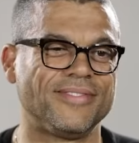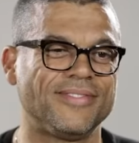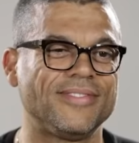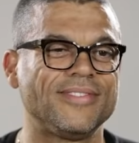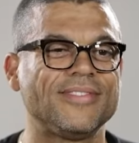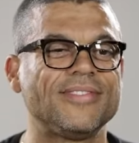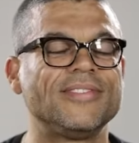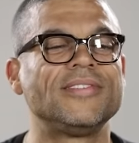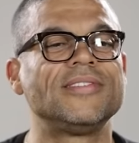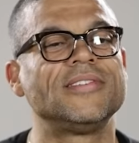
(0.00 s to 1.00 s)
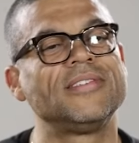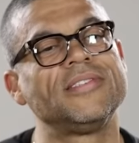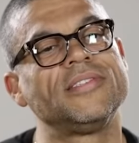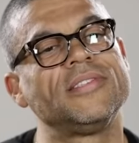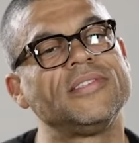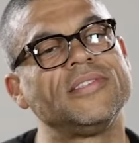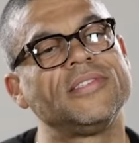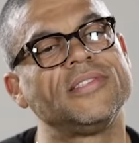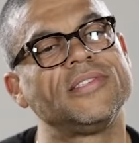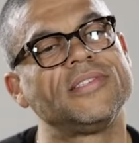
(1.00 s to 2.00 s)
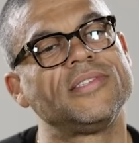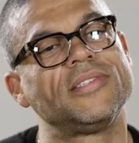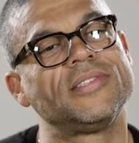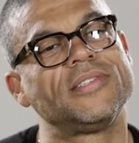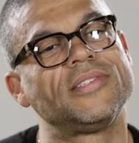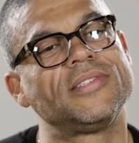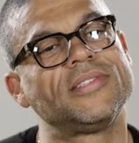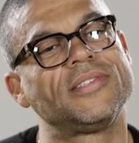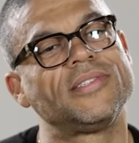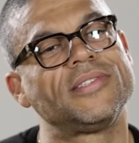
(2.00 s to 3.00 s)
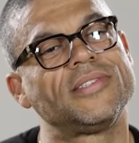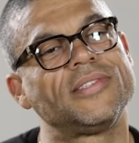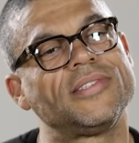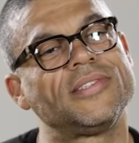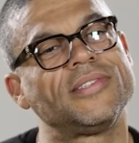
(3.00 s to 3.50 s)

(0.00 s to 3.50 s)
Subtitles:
(silent)